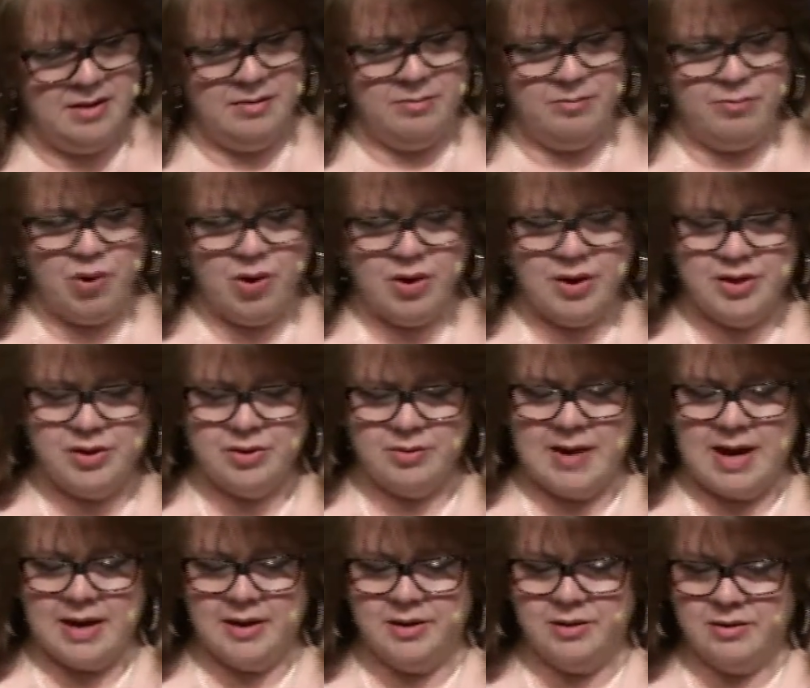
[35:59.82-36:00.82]
board of
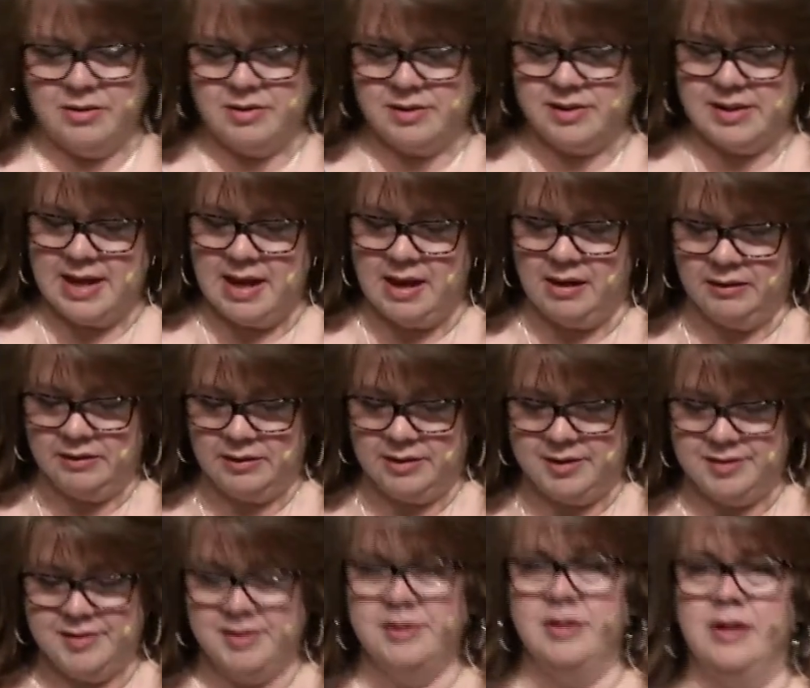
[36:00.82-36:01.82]
directors,
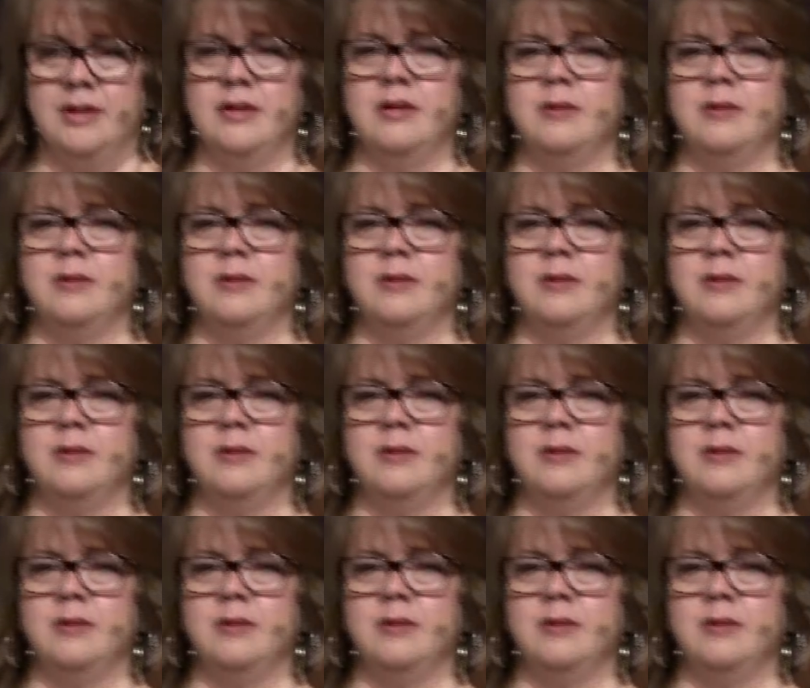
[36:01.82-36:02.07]
elders, and